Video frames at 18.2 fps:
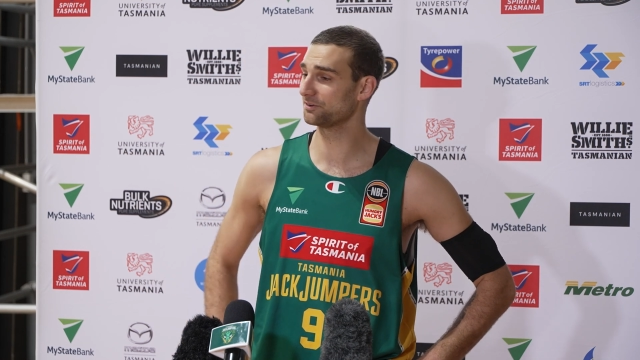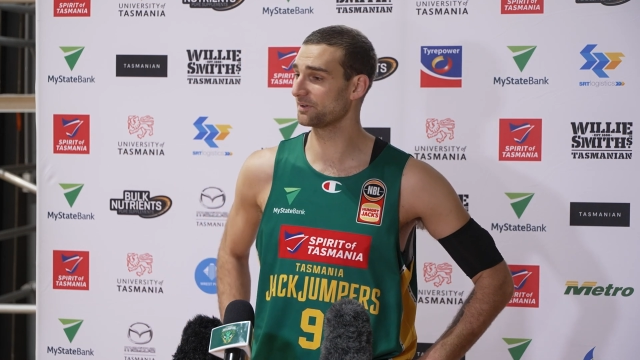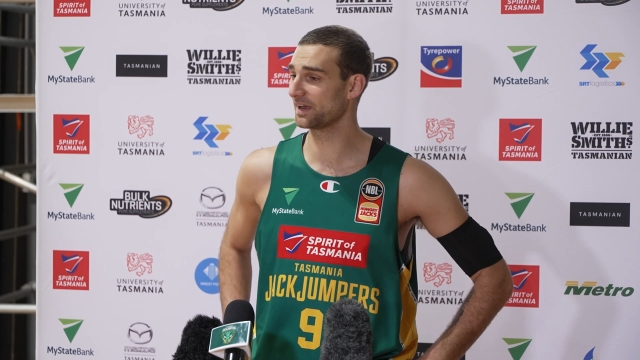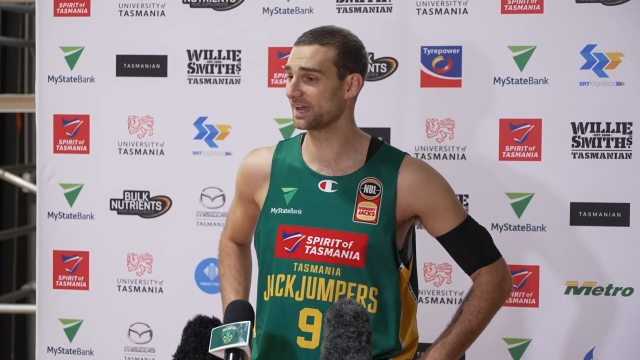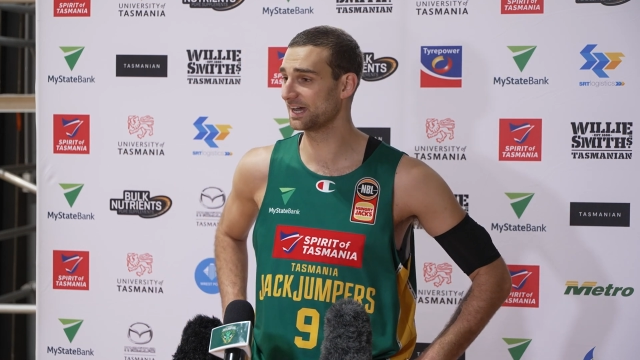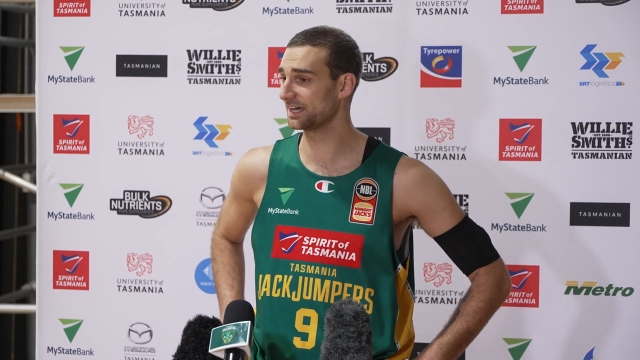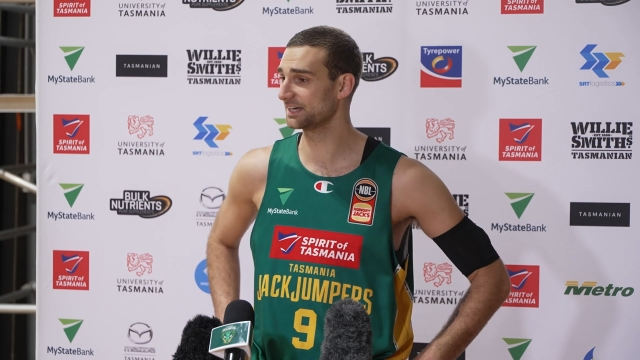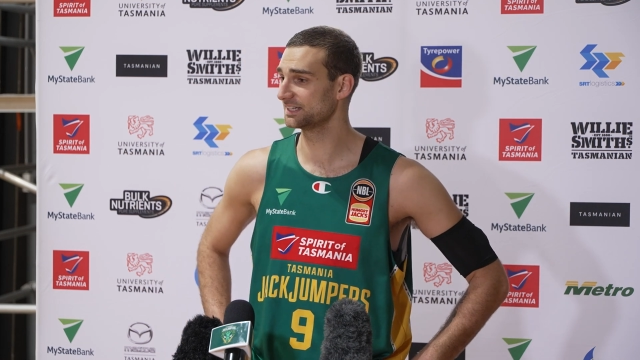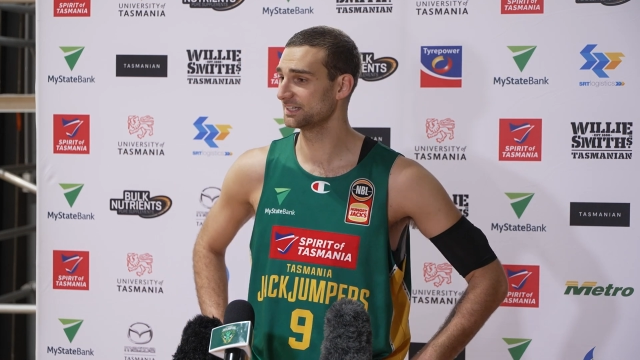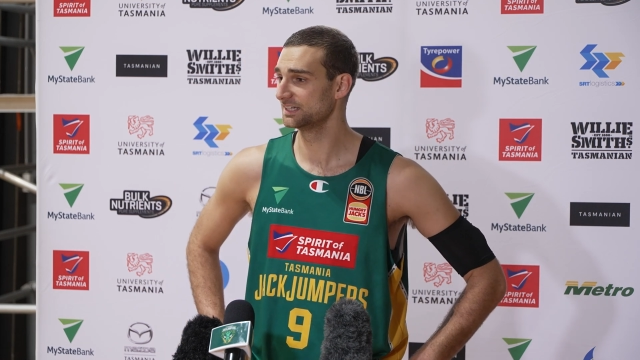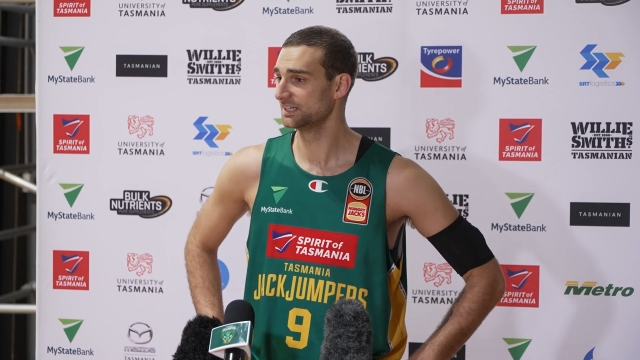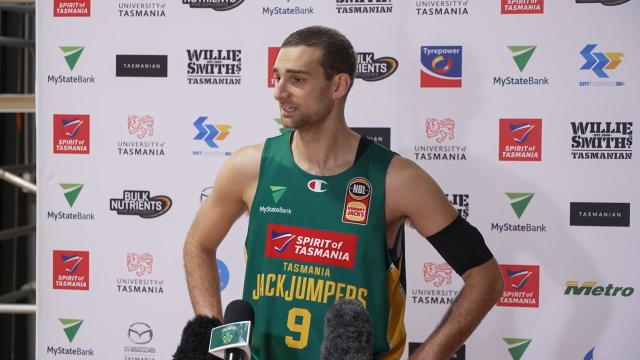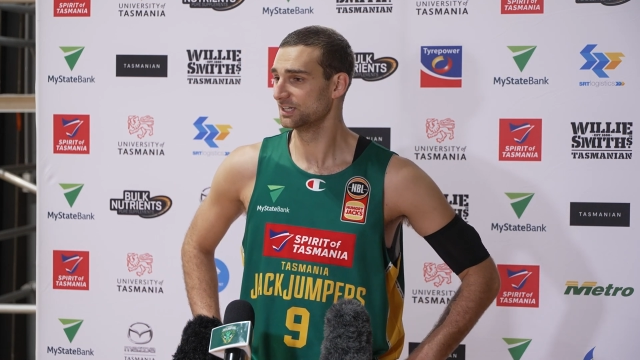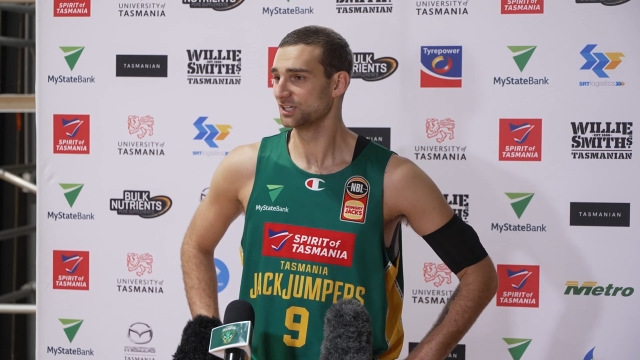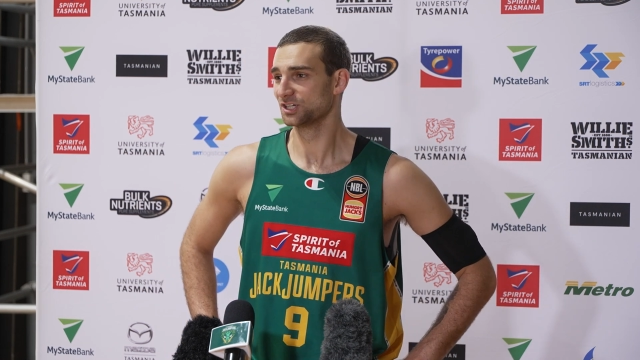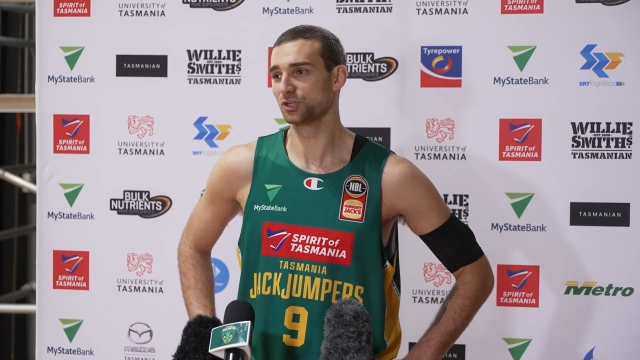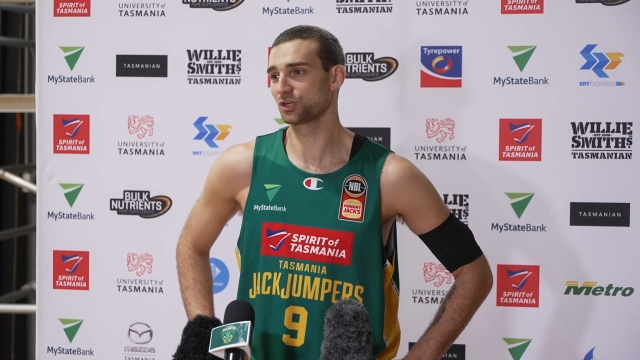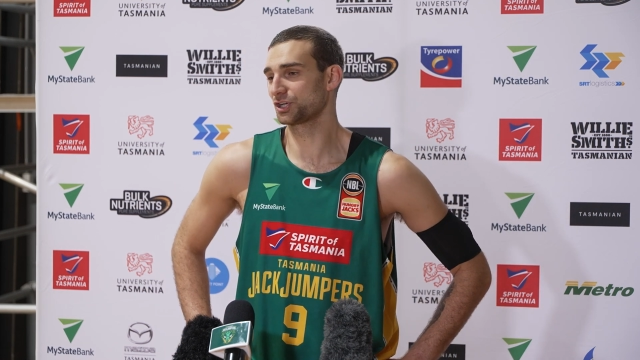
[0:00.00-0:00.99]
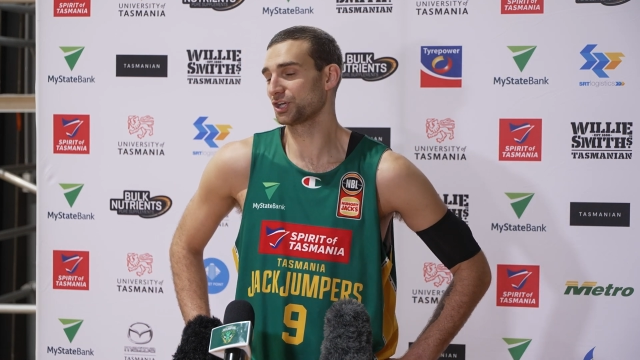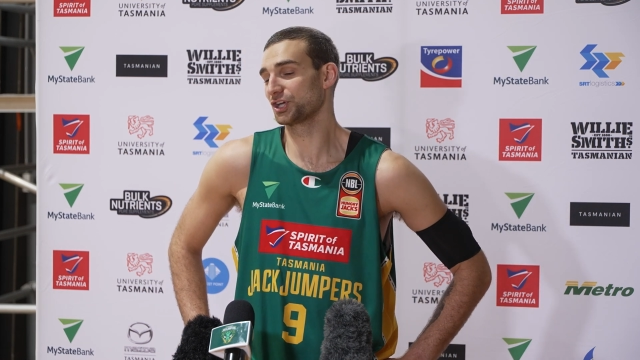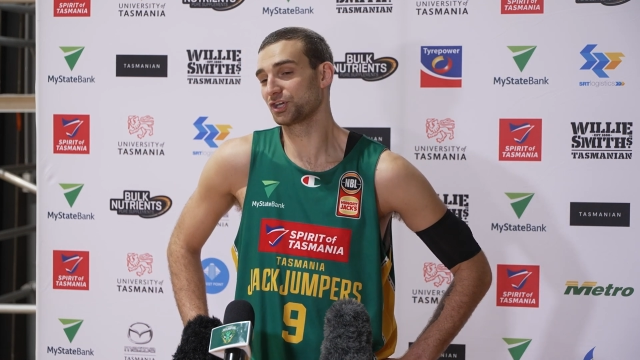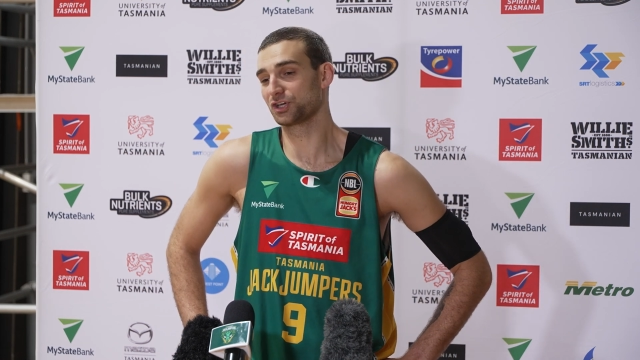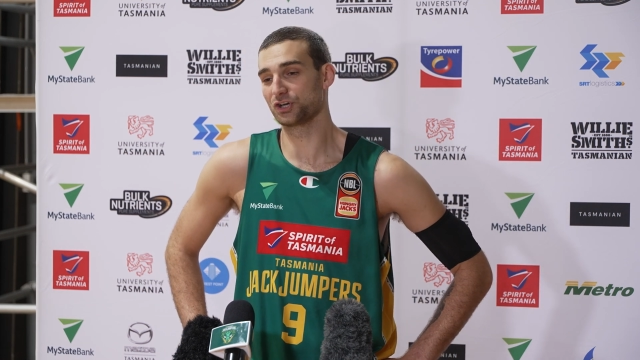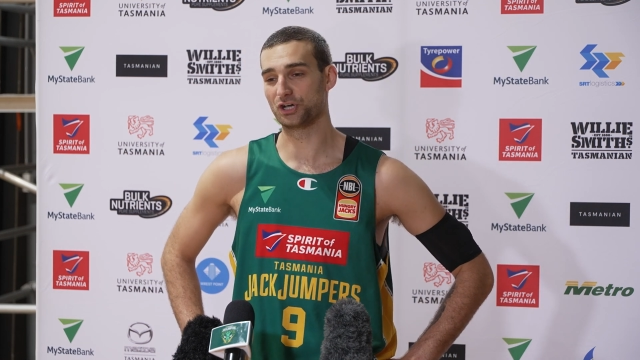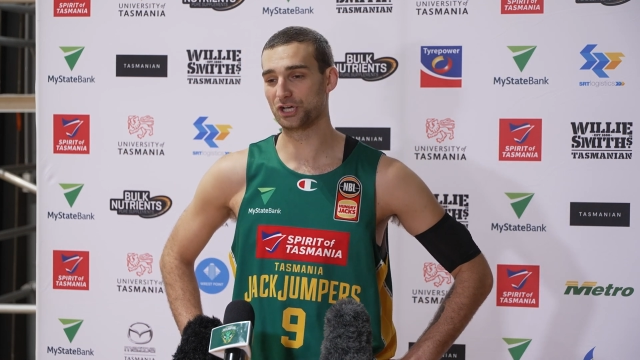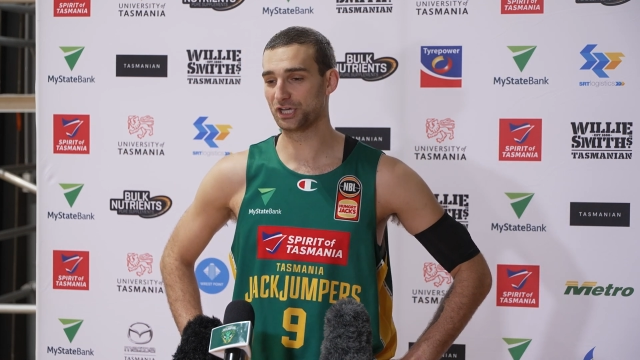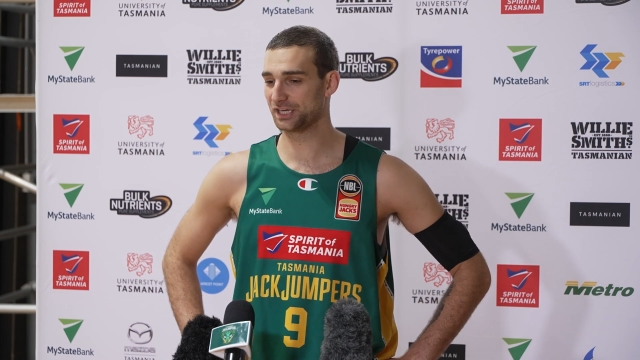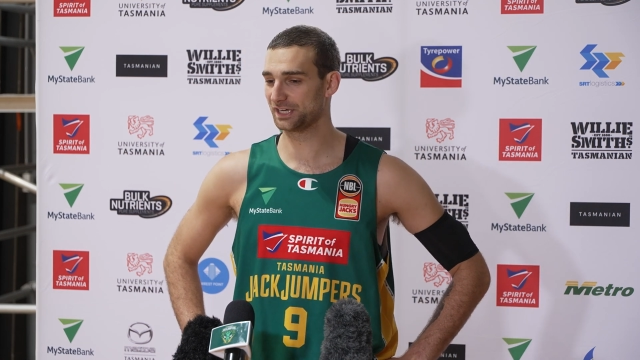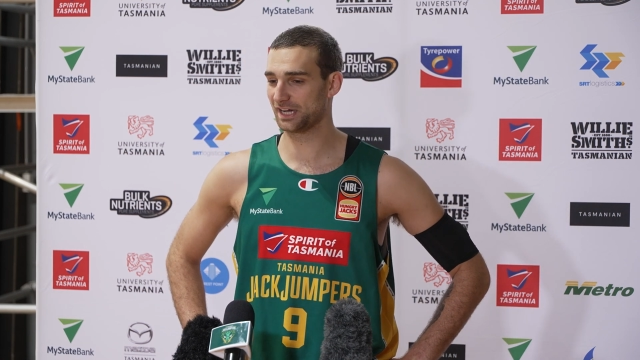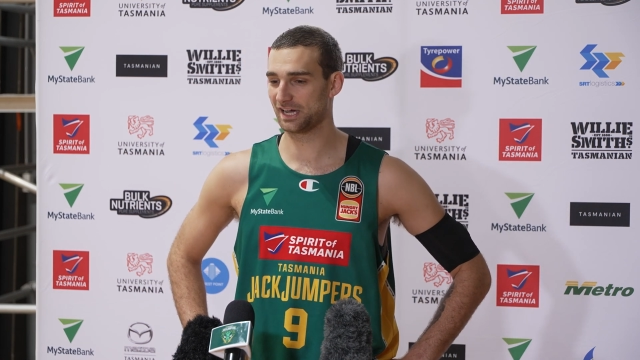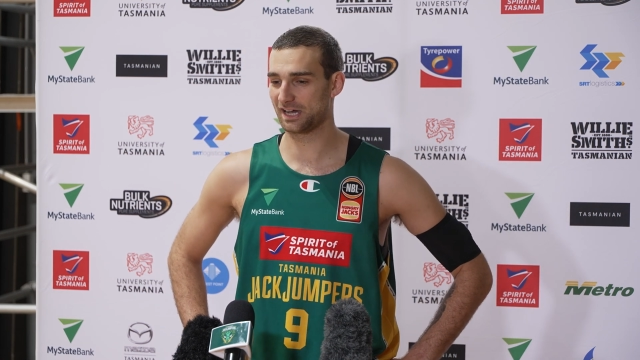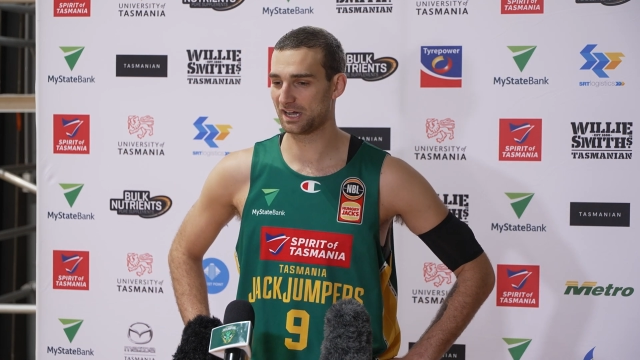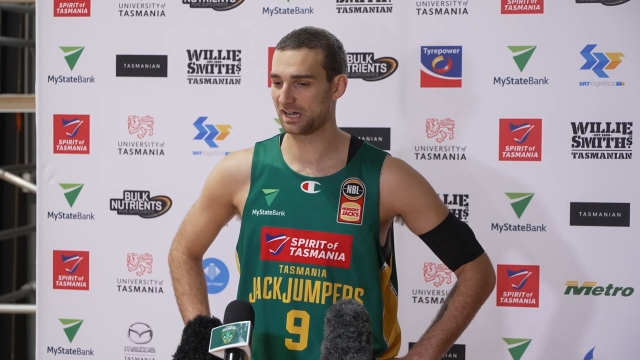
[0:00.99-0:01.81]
around, looking good.